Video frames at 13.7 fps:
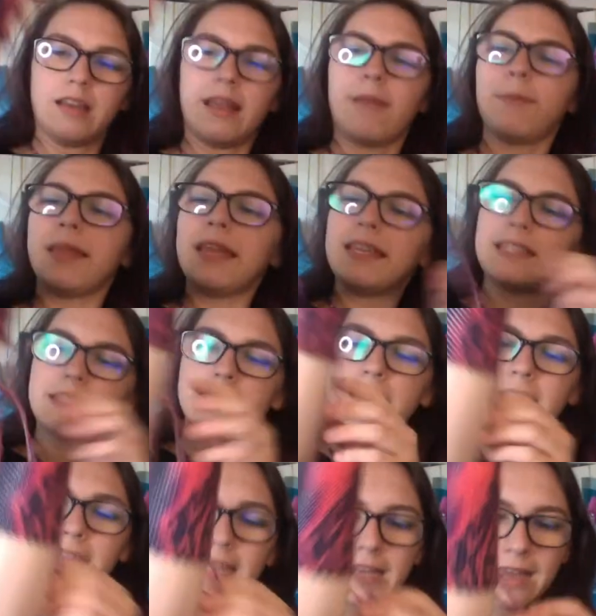But it's still,
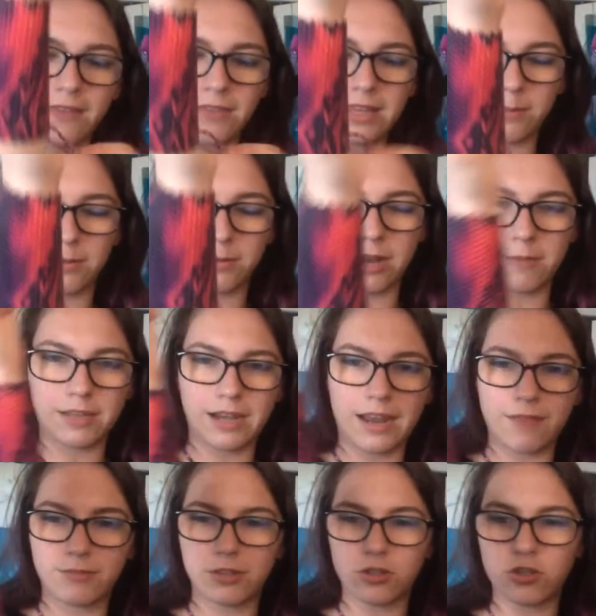like, I've got the problem that I have
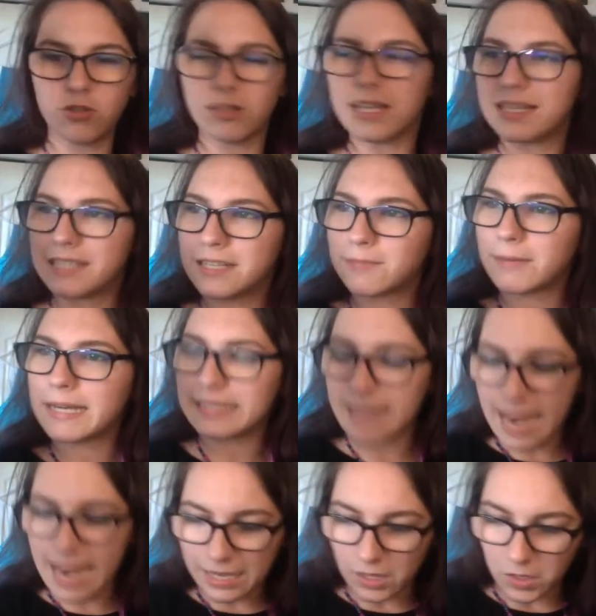with the shoelaces, where it
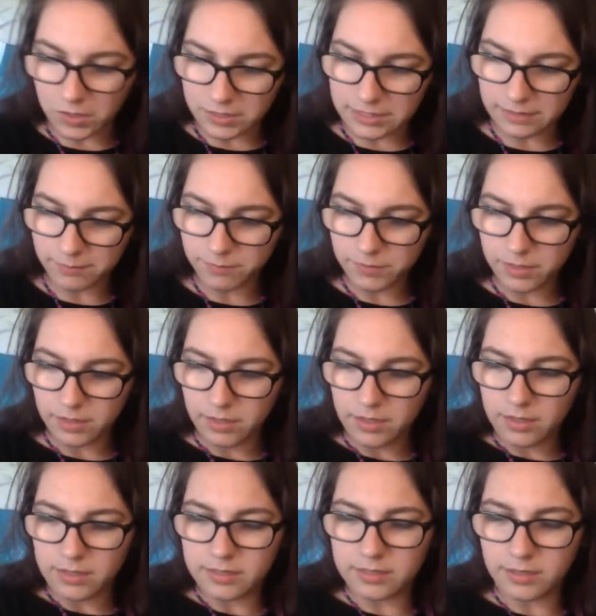dangles.
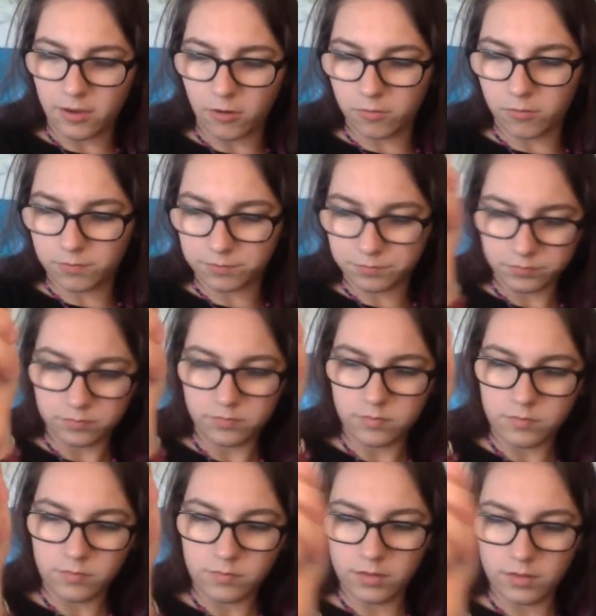So
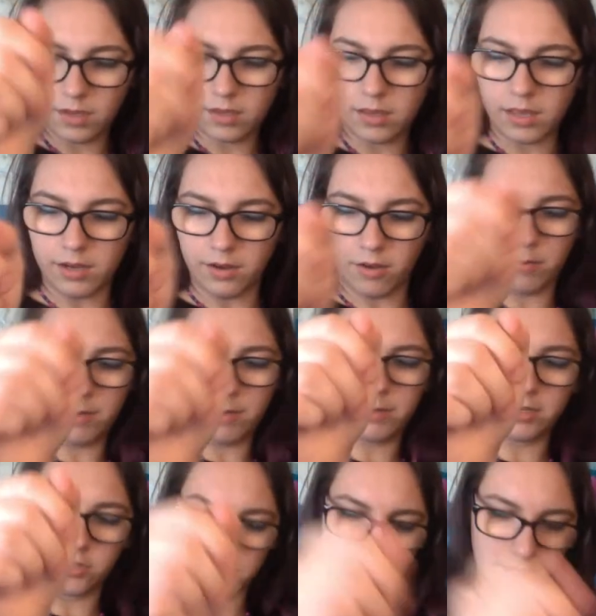I don't know, maybe I
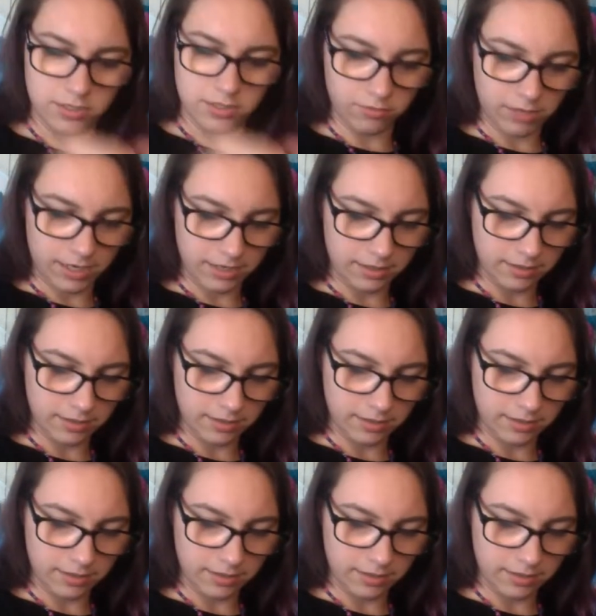just need to do, like,